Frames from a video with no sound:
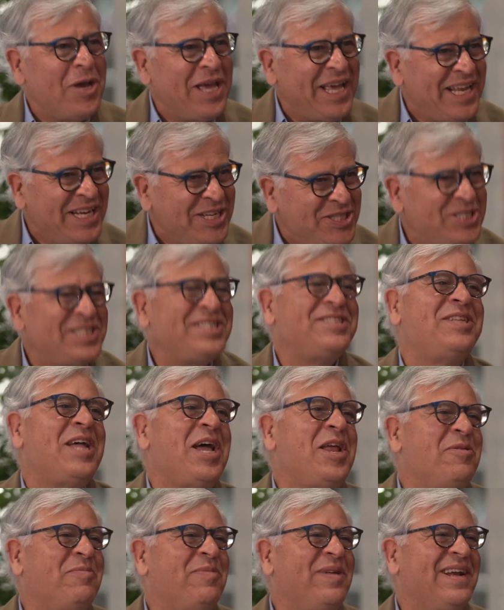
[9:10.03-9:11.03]
in
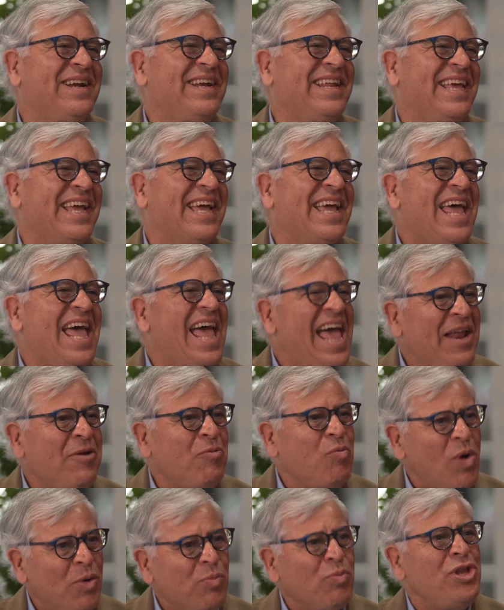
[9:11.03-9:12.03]
sustainability
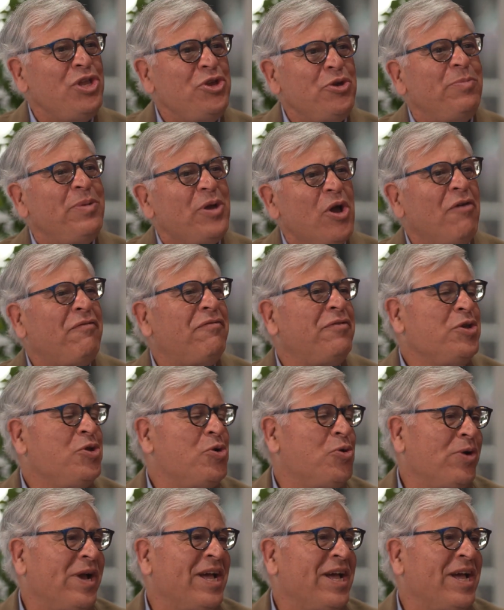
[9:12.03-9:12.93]
and what will you be offering your